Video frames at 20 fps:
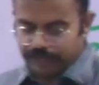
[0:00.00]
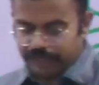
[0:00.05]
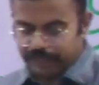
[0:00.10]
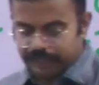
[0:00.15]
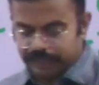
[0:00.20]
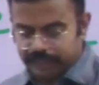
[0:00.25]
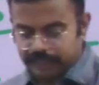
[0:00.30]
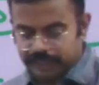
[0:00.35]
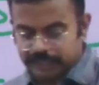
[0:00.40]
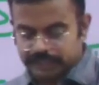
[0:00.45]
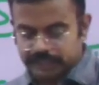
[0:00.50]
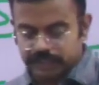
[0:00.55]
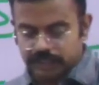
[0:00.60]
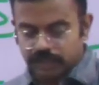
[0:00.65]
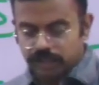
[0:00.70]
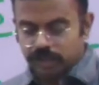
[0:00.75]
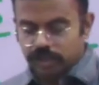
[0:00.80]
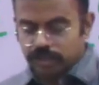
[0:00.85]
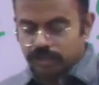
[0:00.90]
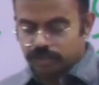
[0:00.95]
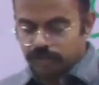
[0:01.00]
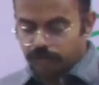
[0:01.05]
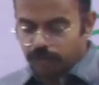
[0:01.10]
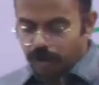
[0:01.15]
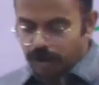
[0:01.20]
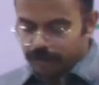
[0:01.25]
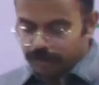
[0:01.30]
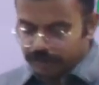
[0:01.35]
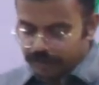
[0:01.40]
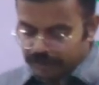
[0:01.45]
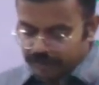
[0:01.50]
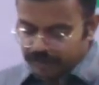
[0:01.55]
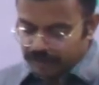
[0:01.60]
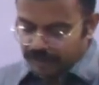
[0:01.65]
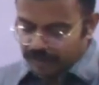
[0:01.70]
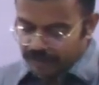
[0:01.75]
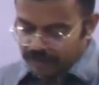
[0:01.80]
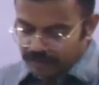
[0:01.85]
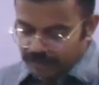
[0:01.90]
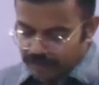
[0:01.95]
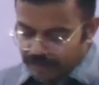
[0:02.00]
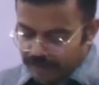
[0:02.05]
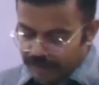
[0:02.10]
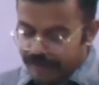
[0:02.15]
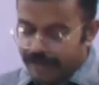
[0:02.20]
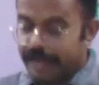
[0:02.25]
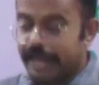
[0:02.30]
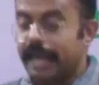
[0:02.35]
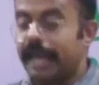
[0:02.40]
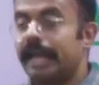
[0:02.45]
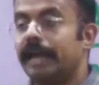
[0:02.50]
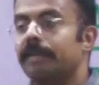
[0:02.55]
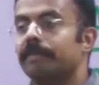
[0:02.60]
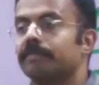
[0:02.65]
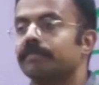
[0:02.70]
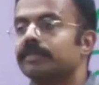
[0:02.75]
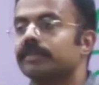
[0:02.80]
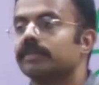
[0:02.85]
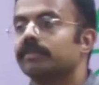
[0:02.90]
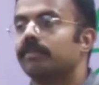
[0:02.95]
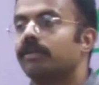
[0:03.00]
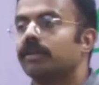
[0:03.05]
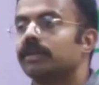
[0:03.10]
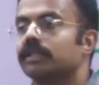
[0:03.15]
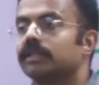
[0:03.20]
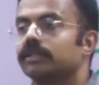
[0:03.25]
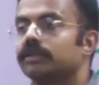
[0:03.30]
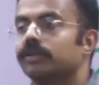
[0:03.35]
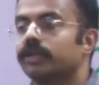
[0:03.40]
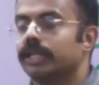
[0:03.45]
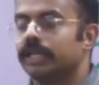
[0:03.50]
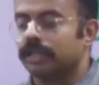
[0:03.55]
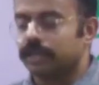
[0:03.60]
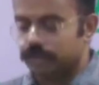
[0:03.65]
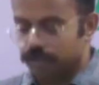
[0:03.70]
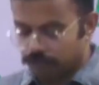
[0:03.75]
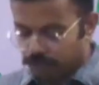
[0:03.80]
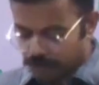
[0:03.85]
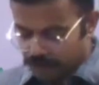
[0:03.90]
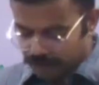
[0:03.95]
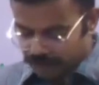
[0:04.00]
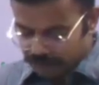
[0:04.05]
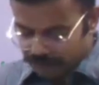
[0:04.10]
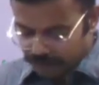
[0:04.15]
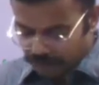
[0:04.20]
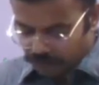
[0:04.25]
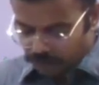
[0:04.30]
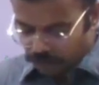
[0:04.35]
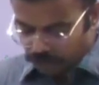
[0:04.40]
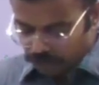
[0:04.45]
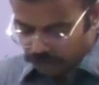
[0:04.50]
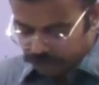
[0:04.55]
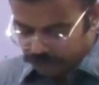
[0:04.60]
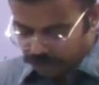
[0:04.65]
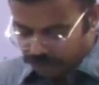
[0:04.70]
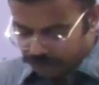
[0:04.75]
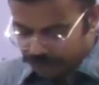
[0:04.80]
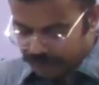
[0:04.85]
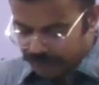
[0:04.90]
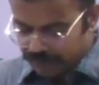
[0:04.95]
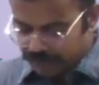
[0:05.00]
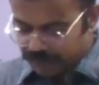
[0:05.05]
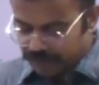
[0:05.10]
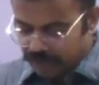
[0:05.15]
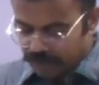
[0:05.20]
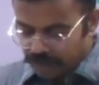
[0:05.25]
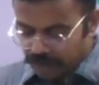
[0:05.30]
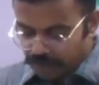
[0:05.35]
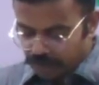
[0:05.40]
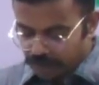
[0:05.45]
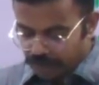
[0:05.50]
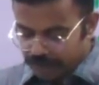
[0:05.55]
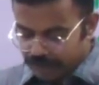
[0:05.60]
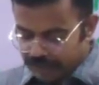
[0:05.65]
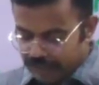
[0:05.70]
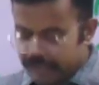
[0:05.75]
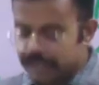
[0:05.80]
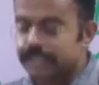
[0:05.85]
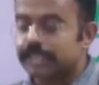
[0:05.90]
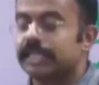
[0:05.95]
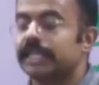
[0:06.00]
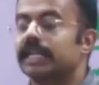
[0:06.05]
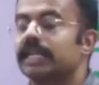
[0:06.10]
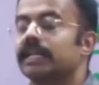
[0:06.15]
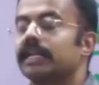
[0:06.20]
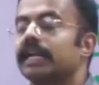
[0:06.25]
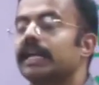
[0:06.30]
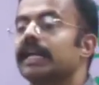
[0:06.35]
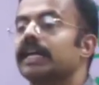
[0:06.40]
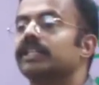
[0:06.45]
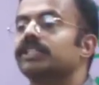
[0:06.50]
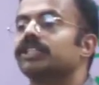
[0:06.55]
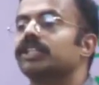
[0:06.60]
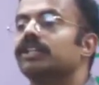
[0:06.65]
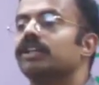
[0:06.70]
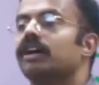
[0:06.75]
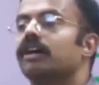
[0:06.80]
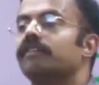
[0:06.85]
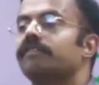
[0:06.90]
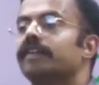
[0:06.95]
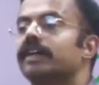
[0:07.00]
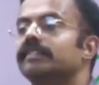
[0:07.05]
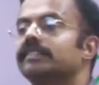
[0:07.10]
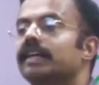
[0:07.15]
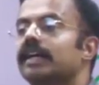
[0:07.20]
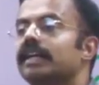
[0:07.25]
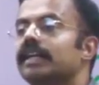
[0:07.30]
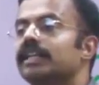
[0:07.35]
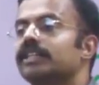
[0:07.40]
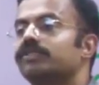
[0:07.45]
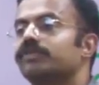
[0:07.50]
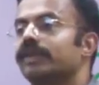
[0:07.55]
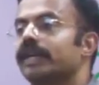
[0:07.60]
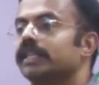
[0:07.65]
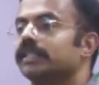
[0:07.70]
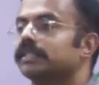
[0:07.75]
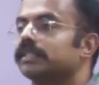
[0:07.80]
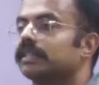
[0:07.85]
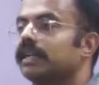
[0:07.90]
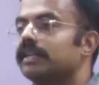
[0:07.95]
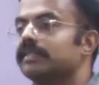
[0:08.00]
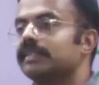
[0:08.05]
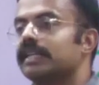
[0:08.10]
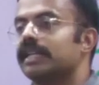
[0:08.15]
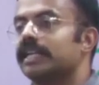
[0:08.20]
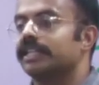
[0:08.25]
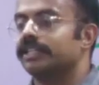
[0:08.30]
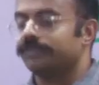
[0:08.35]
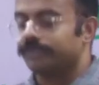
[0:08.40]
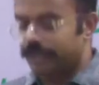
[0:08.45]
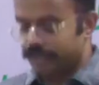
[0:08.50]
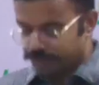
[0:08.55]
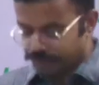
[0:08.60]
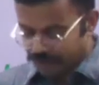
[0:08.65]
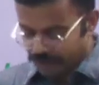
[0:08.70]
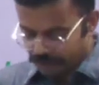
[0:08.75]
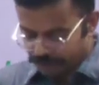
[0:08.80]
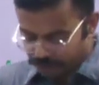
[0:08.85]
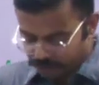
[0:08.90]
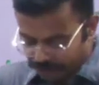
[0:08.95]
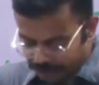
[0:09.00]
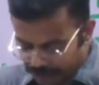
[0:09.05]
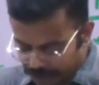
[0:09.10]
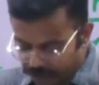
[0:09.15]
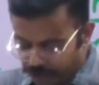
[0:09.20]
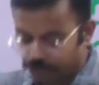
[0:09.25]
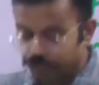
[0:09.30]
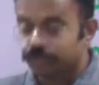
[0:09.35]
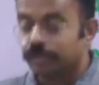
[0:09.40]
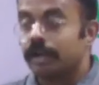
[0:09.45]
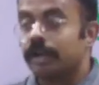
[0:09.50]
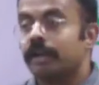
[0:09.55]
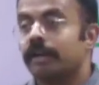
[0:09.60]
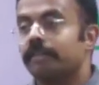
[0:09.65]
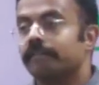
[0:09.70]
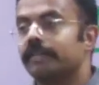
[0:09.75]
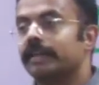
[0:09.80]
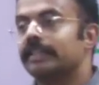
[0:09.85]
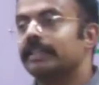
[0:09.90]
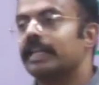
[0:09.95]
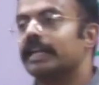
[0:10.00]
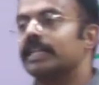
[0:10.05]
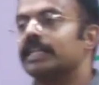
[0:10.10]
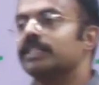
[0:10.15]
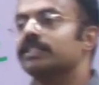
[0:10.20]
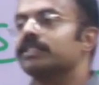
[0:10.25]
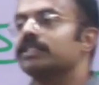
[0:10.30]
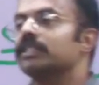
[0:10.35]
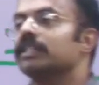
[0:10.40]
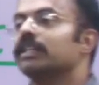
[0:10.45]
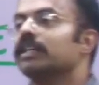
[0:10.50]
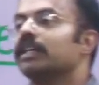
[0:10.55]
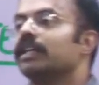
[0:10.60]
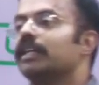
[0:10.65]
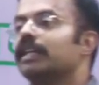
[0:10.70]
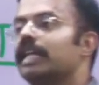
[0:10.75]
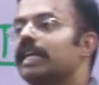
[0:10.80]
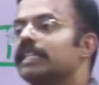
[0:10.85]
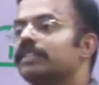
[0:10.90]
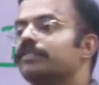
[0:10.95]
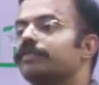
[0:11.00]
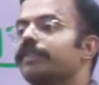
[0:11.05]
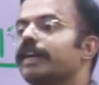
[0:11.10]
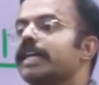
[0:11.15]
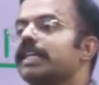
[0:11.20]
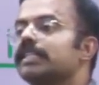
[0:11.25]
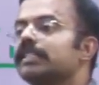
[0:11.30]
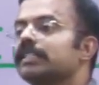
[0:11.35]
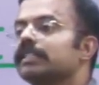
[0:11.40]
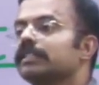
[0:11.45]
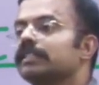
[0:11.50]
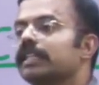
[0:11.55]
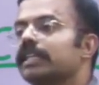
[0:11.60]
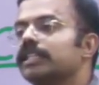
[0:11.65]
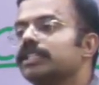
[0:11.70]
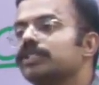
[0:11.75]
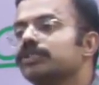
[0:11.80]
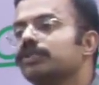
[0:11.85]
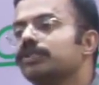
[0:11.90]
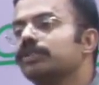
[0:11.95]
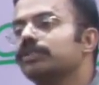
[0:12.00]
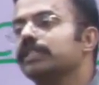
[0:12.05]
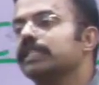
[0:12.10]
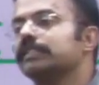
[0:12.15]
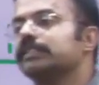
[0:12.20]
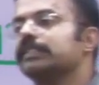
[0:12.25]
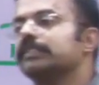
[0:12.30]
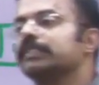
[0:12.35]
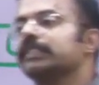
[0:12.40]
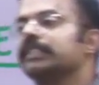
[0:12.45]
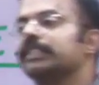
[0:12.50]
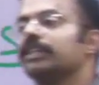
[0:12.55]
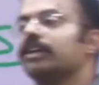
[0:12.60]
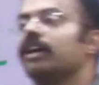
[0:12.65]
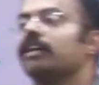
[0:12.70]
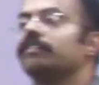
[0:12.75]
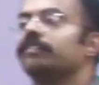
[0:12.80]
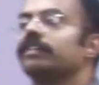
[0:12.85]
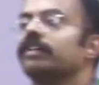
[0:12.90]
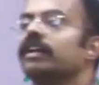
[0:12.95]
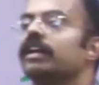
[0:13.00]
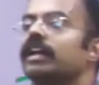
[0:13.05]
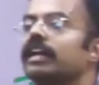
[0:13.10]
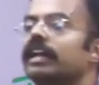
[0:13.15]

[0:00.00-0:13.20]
categorize. So what are the aims? What are gurigalu? What is the goals of this? One is reduction of hazardous waste. Hazardous waste we have to reduce. When there is less waste, there is no necessity of